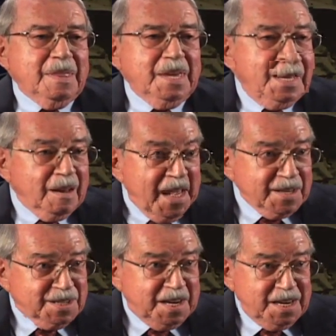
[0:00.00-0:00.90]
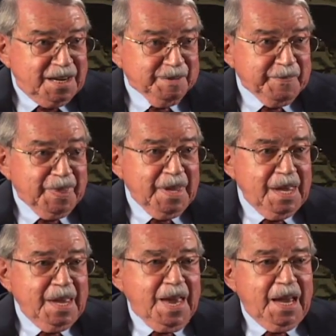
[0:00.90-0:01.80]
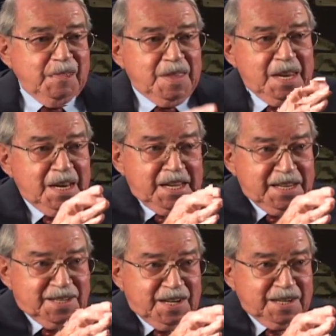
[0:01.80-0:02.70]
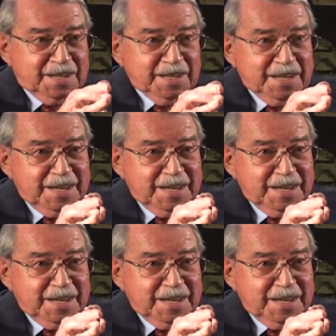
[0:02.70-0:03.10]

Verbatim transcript: the LST, and they list it